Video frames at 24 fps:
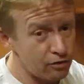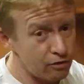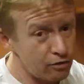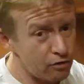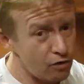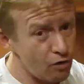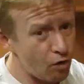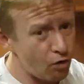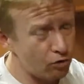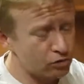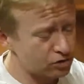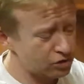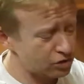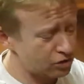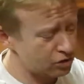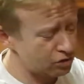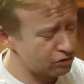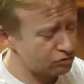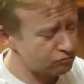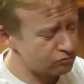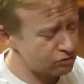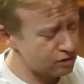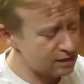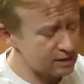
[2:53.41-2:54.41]
Not a
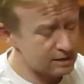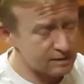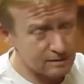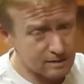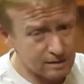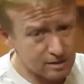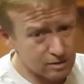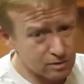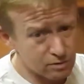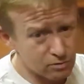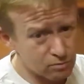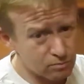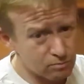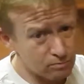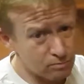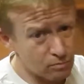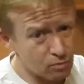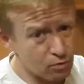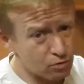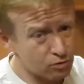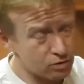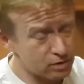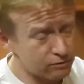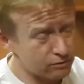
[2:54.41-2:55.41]
great deal
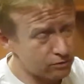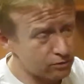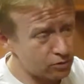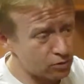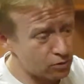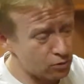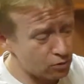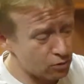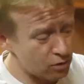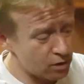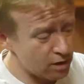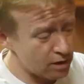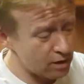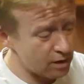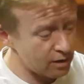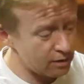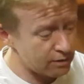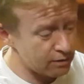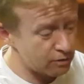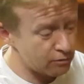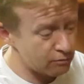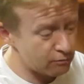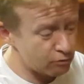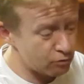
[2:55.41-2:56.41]
more difficult
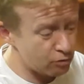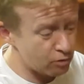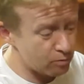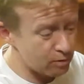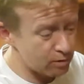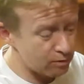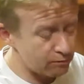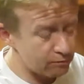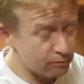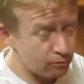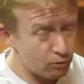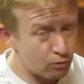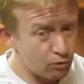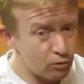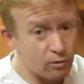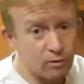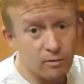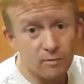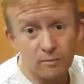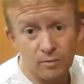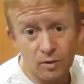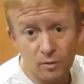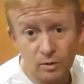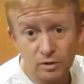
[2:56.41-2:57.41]
than the 4x4,
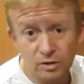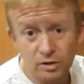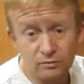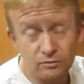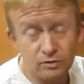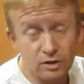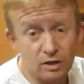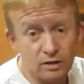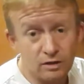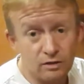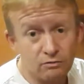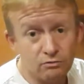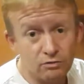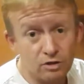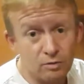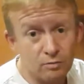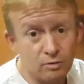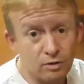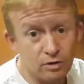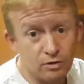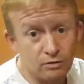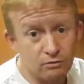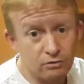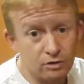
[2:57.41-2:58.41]
but once you've done the
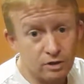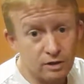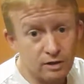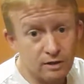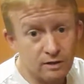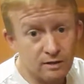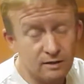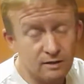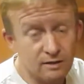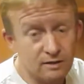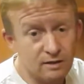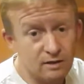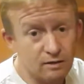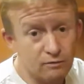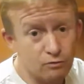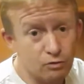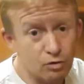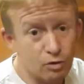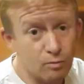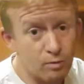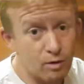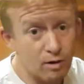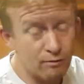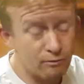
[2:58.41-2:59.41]
3x3 and the
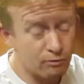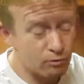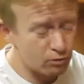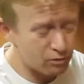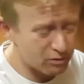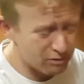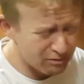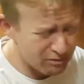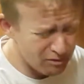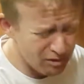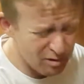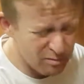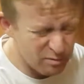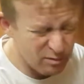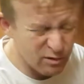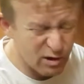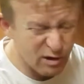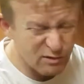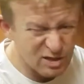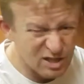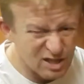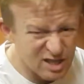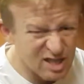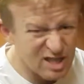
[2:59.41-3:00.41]
4x4, the 5x5
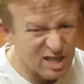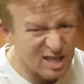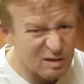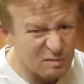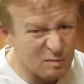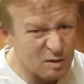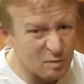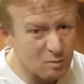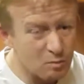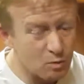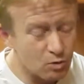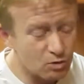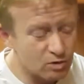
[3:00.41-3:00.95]
is a little bit more